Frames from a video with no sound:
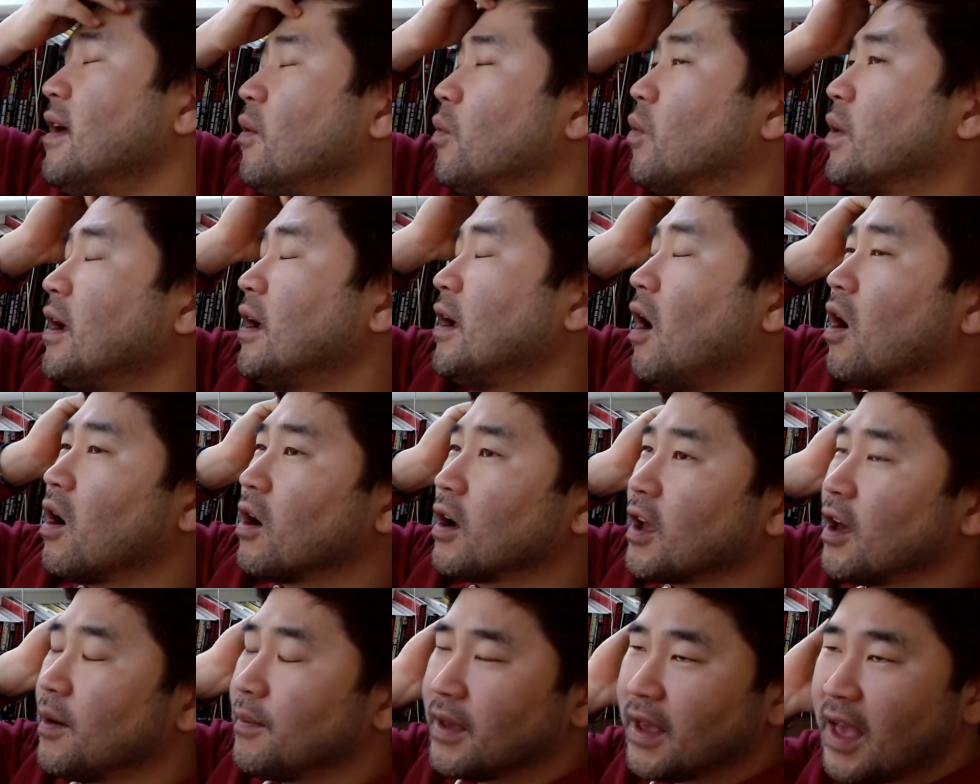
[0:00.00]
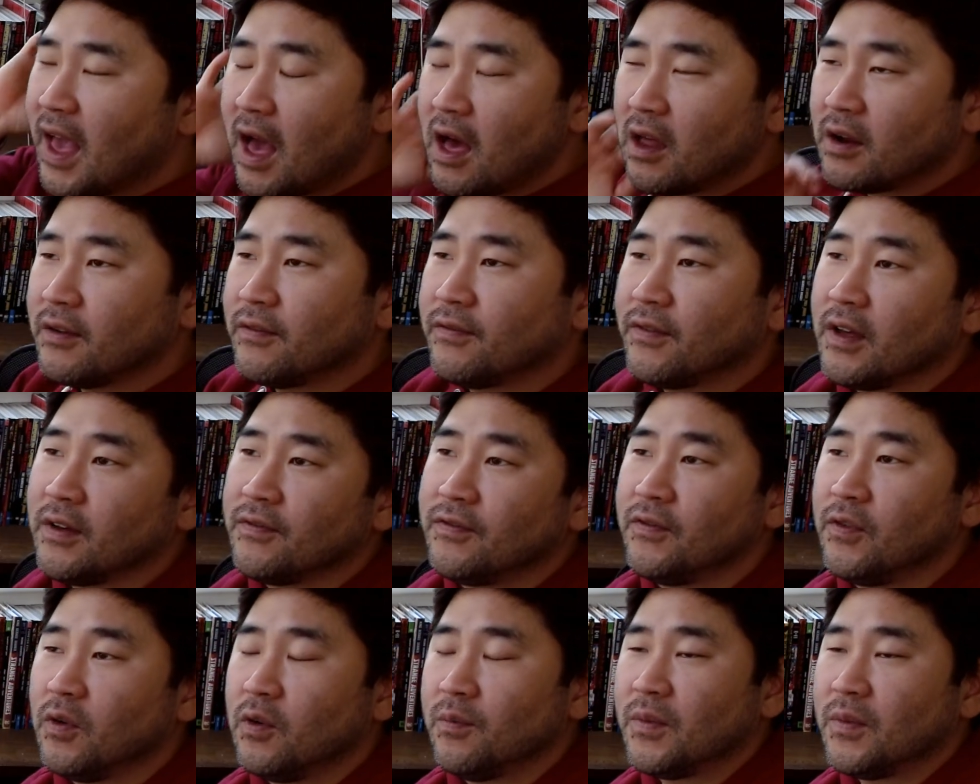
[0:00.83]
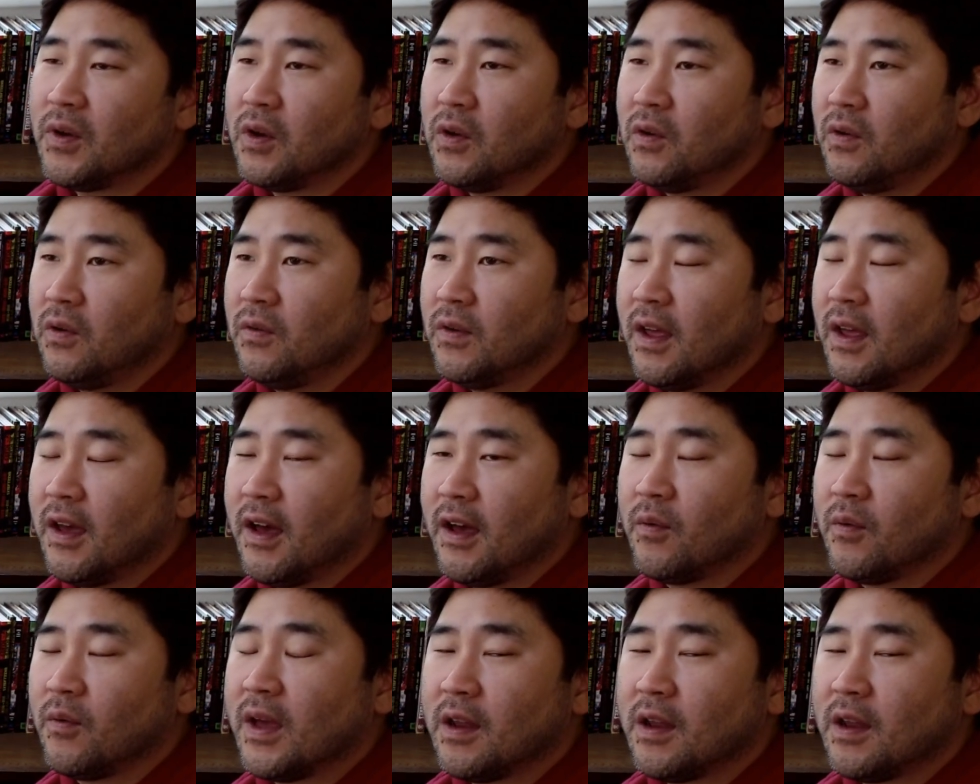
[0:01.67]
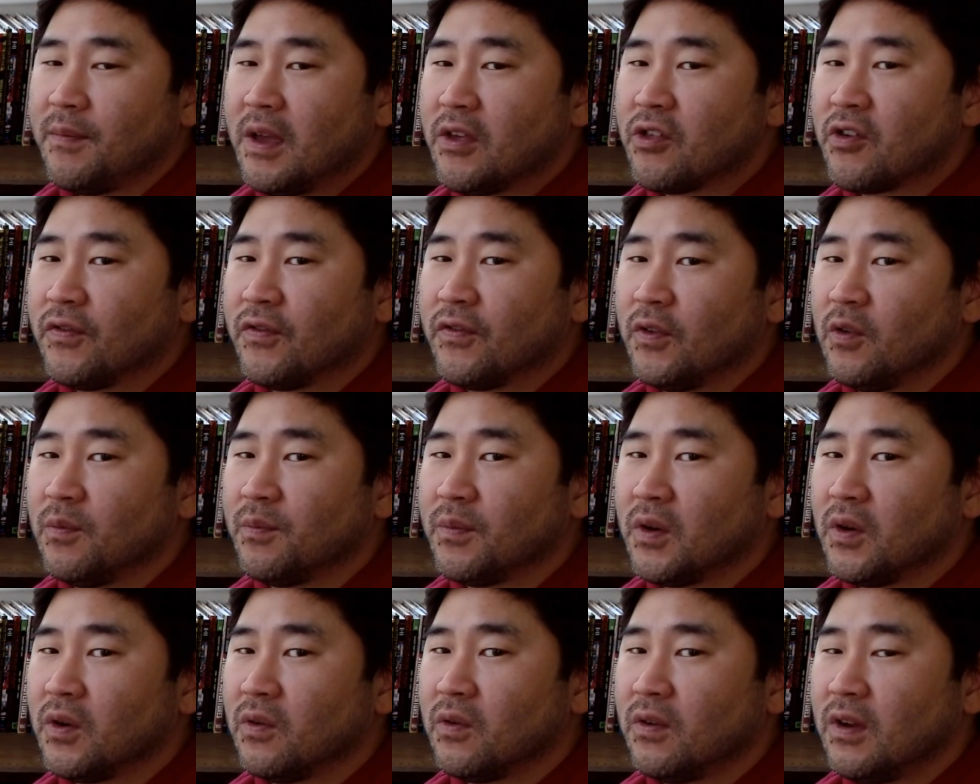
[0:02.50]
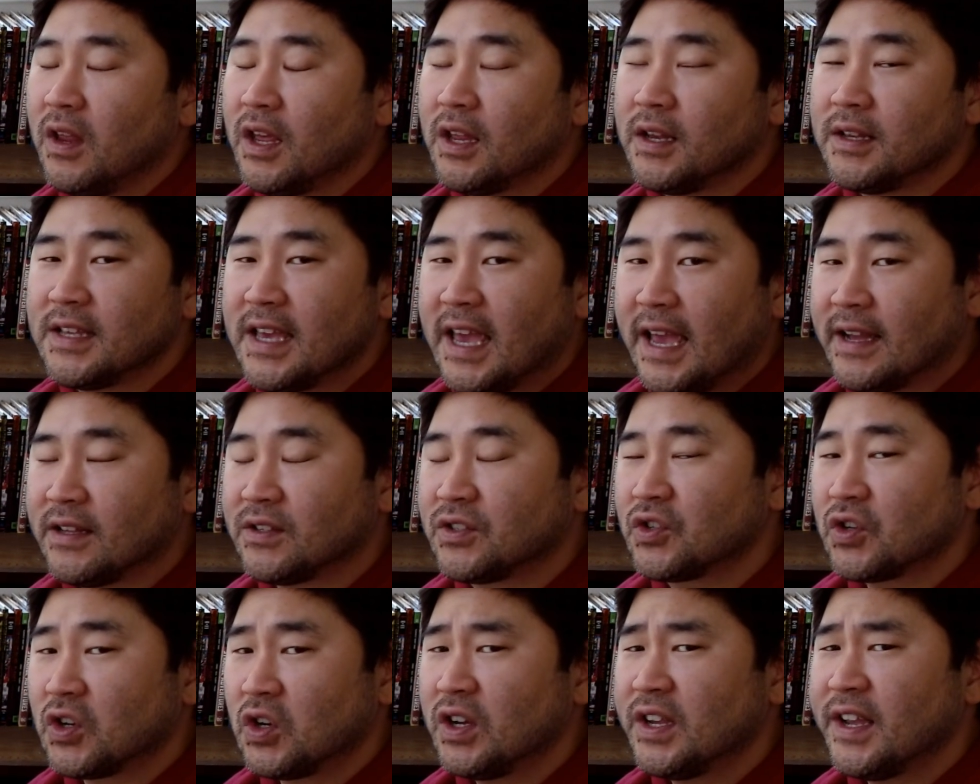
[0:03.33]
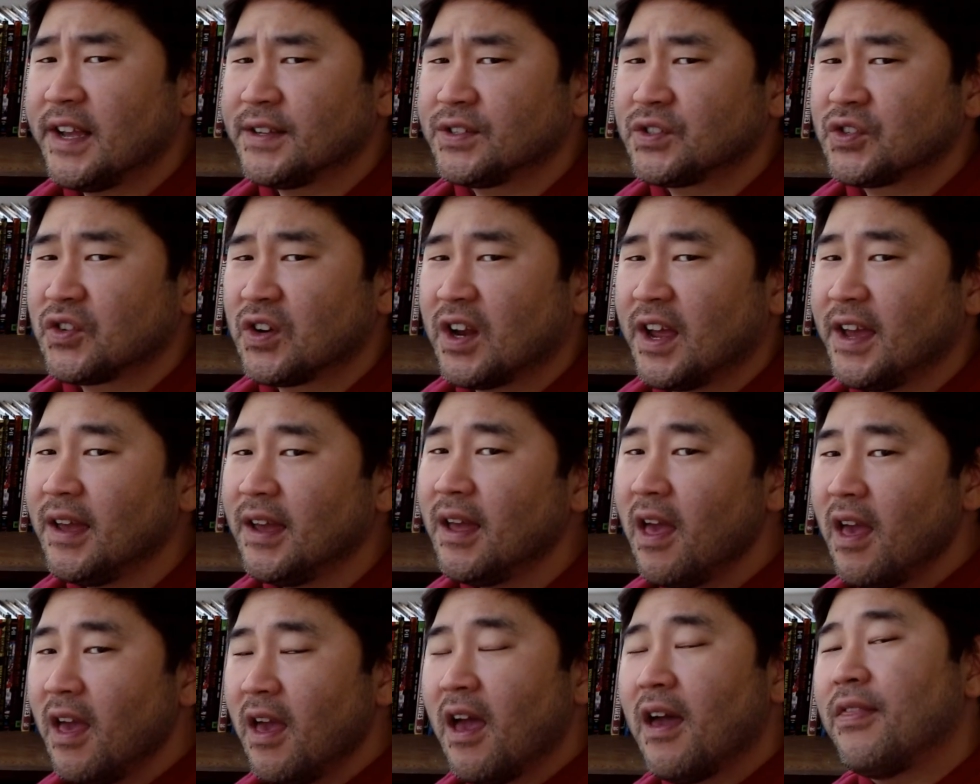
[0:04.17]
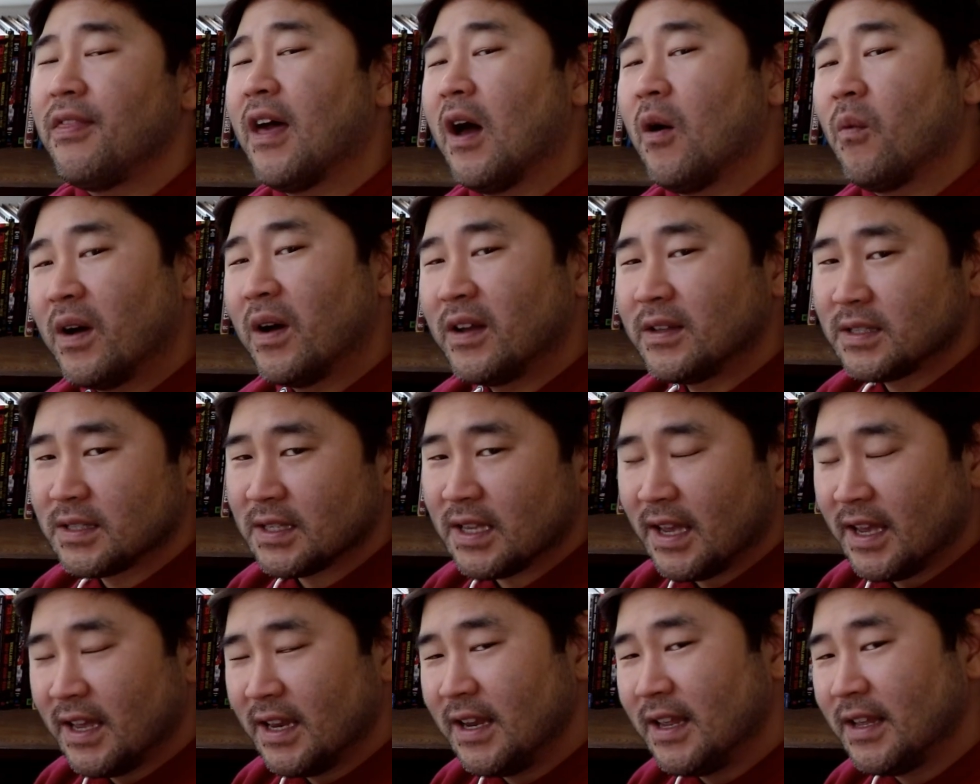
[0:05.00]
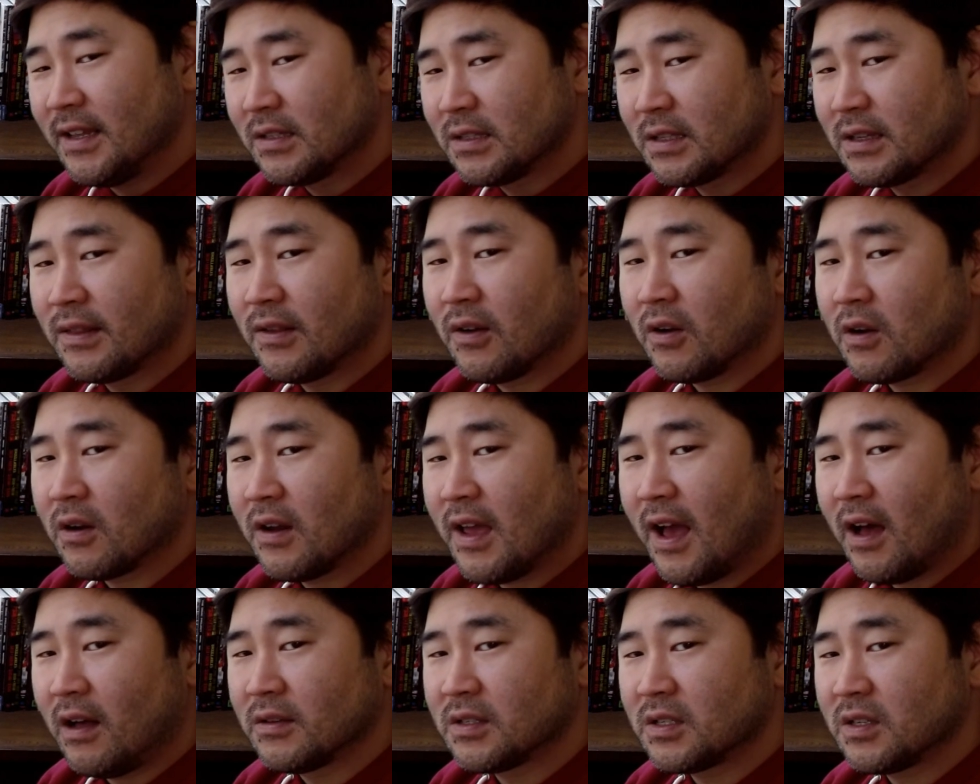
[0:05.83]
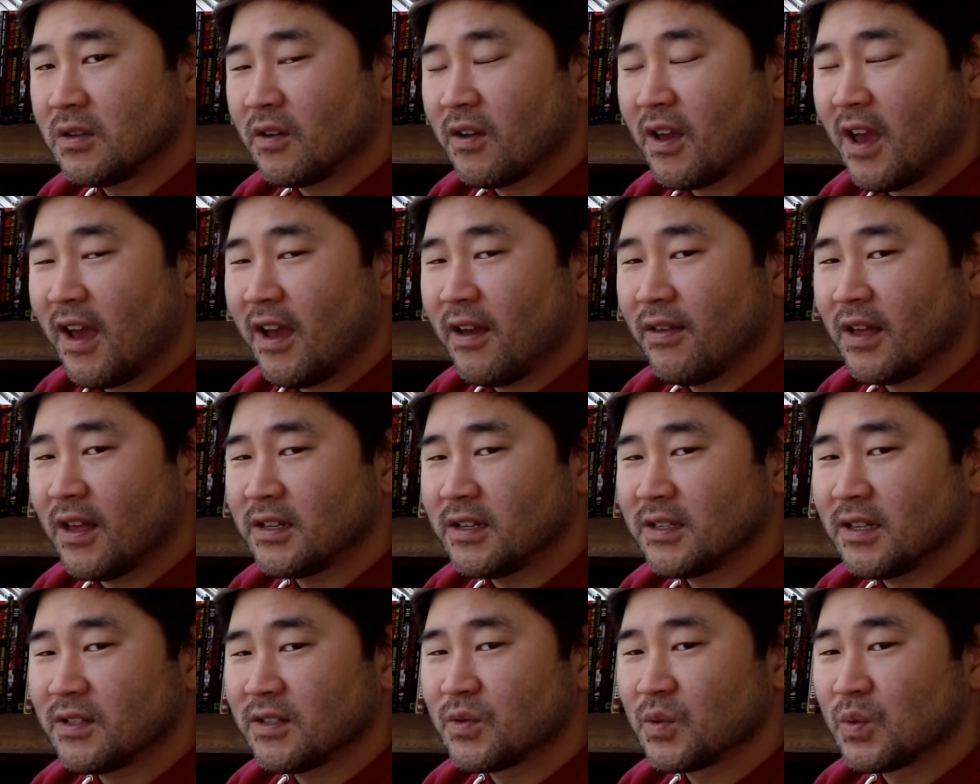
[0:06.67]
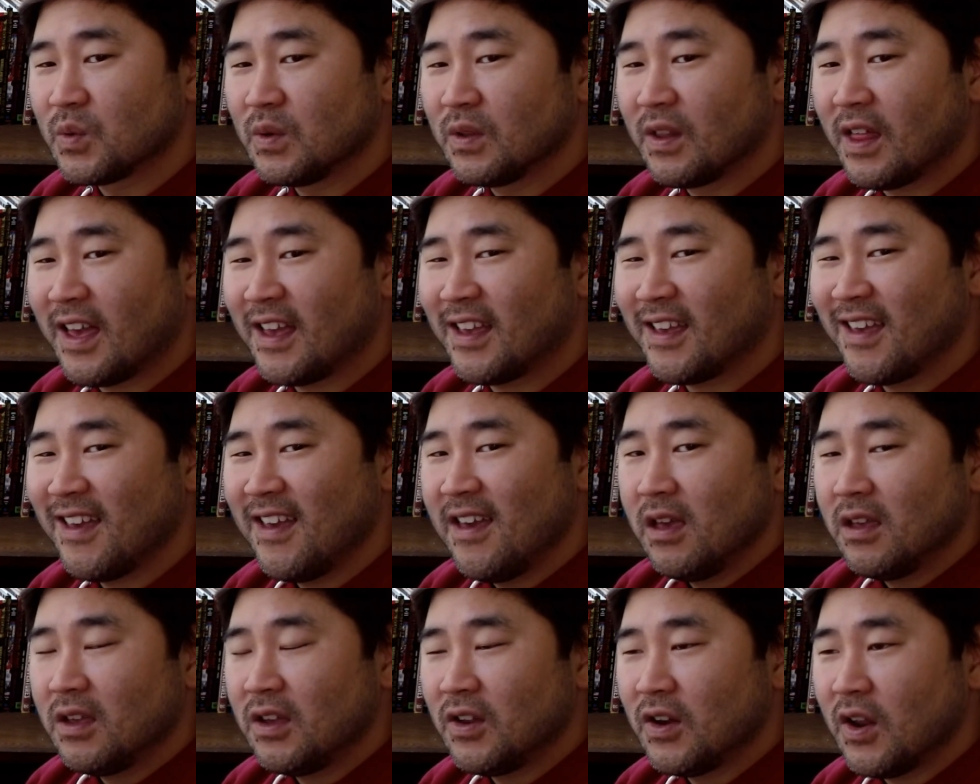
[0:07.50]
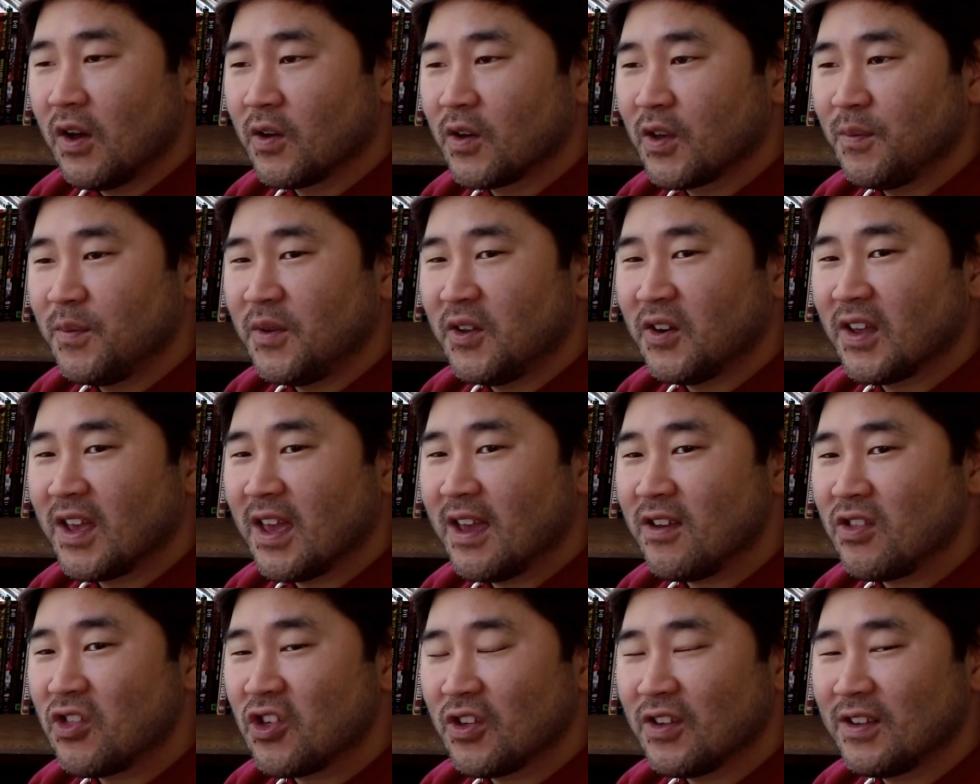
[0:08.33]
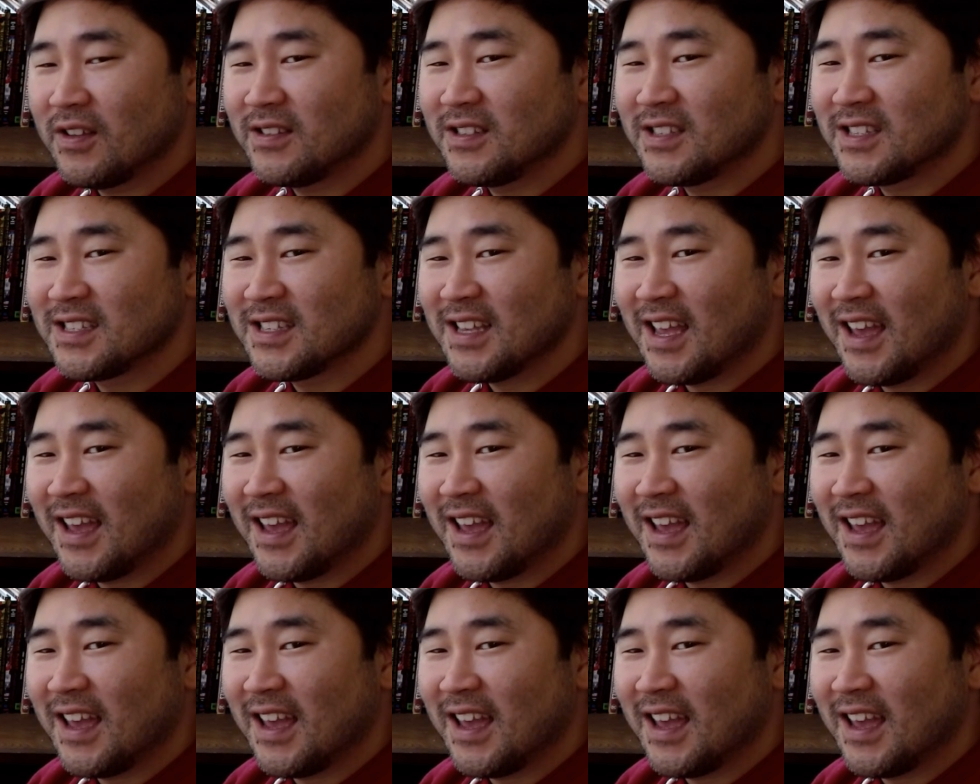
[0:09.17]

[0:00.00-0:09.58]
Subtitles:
We are coming out of a full moon. We had a major full moon in Cancer yesterday, and that was in his third house, okay? And that does rule, like, you know, communications.